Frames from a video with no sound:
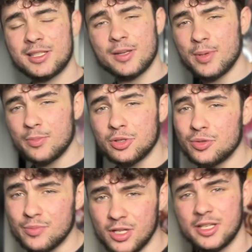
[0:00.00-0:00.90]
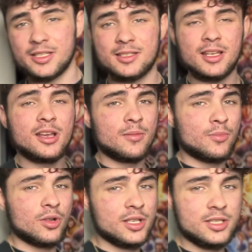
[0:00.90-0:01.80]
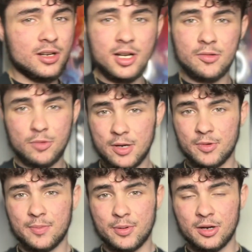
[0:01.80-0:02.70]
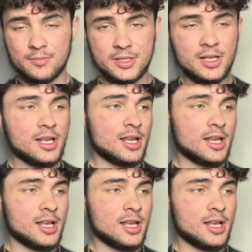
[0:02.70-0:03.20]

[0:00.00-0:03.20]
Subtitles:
Some people do mullets. Mullets are right with perms.